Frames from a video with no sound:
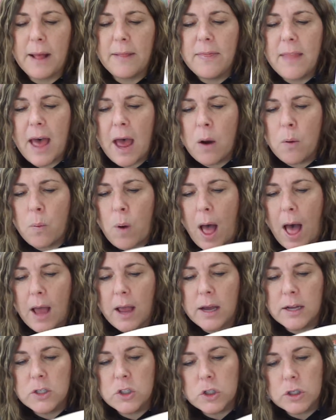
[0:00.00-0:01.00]
On that rock,
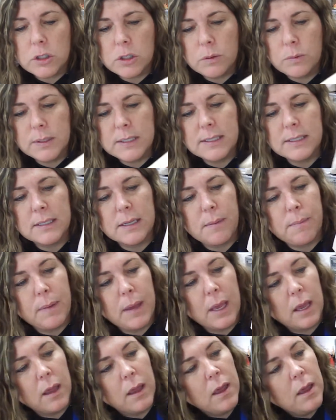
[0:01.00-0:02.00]
a turtle was
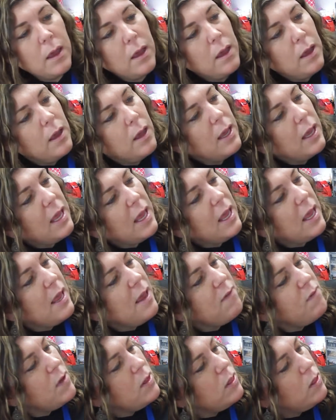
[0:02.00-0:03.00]
sleeping,
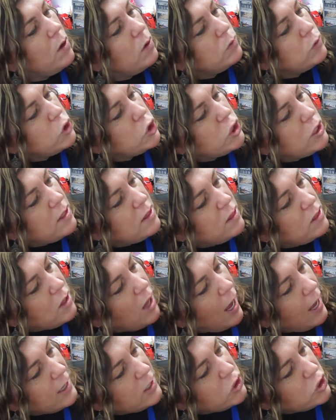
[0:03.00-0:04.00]
even though she
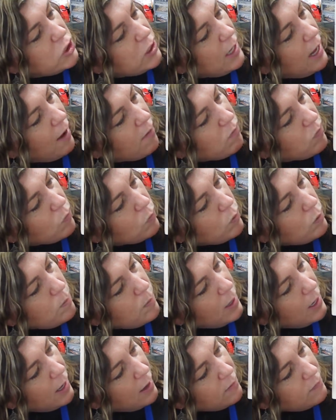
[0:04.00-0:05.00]
thought she'd have room
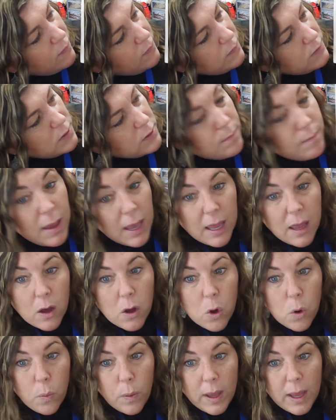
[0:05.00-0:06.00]
enough to make a
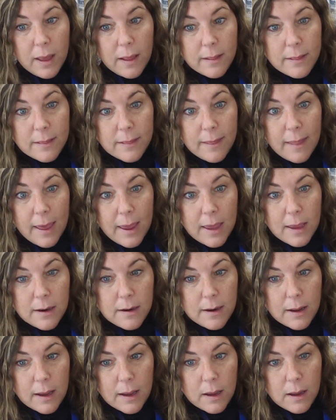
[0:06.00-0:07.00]
quick
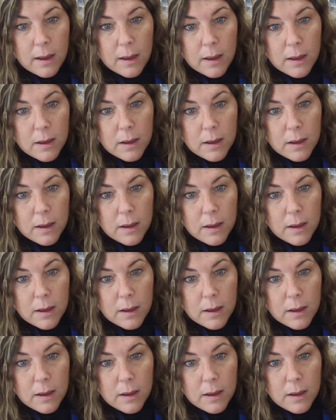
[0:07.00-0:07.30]
landing.